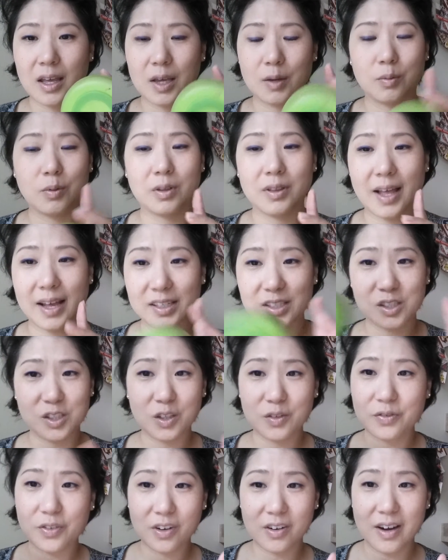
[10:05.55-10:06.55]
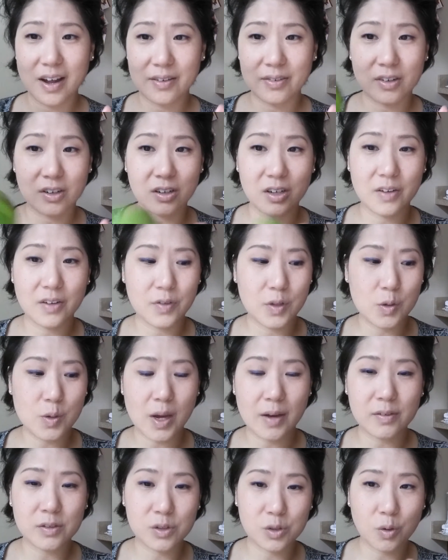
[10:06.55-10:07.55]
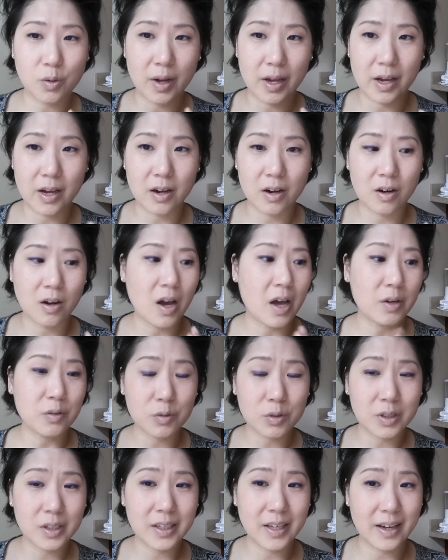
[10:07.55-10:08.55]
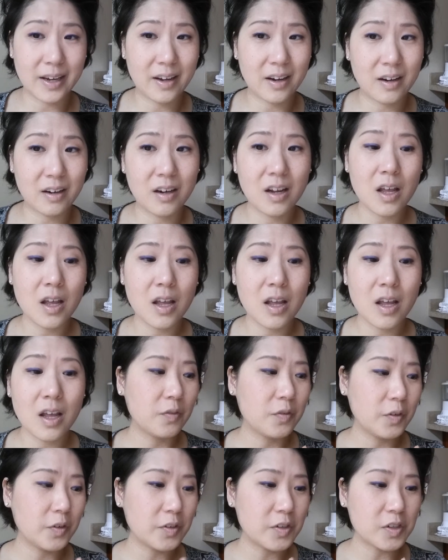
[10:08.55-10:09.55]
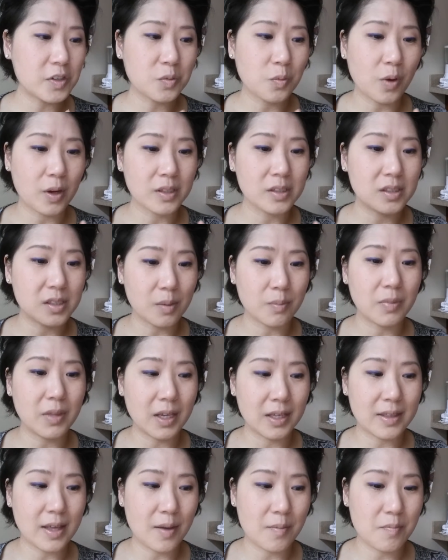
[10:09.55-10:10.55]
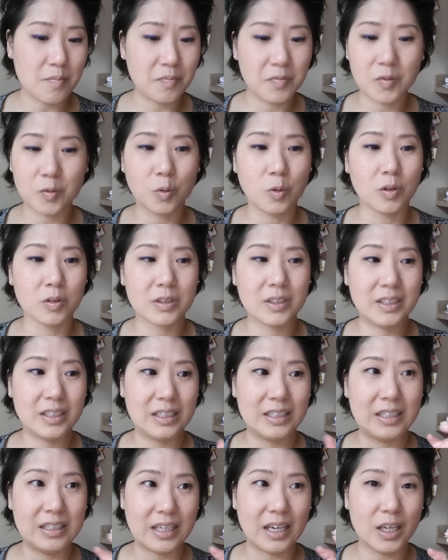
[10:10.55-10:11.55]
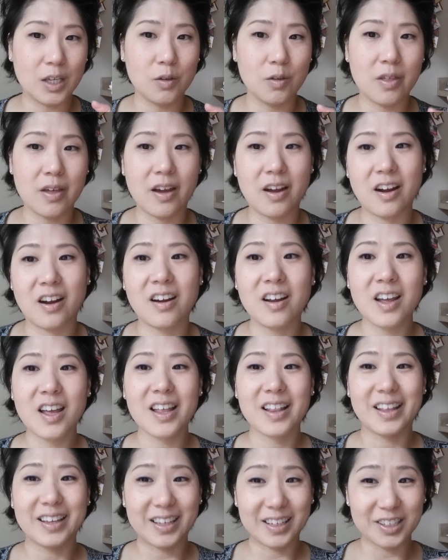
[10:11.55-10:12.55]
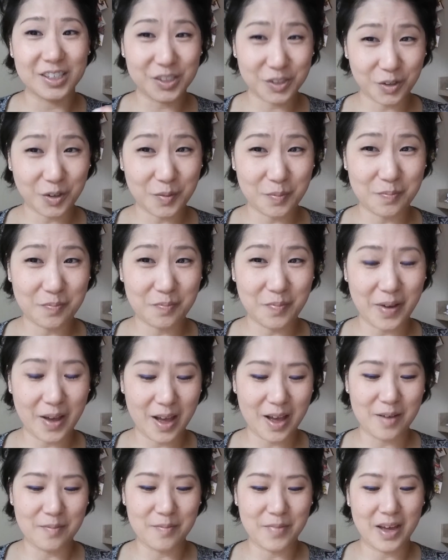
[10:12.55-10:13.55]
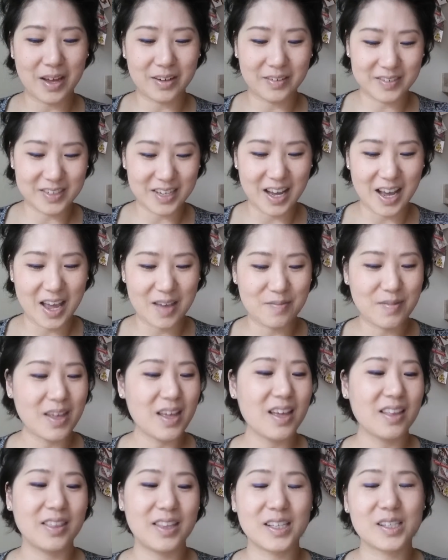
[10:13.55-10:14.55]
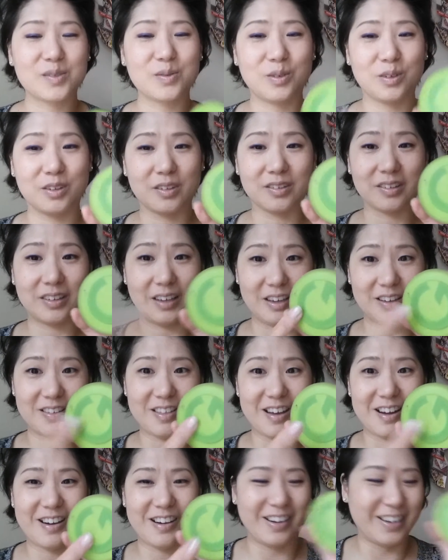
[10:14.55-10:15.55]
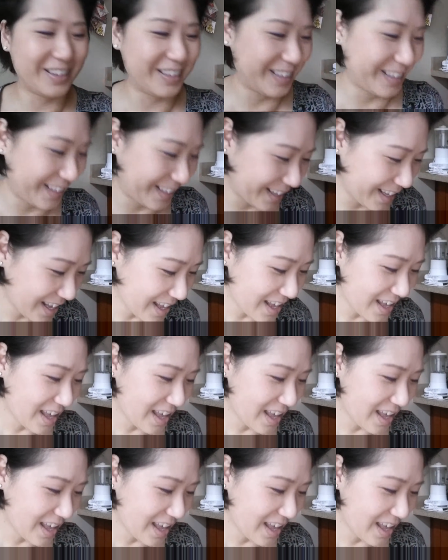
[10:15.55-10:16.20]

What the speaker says: It will last you forever. If you have short hair, unruly hair, if you just want something that will get you there, like in a short amount of time, this will get you there.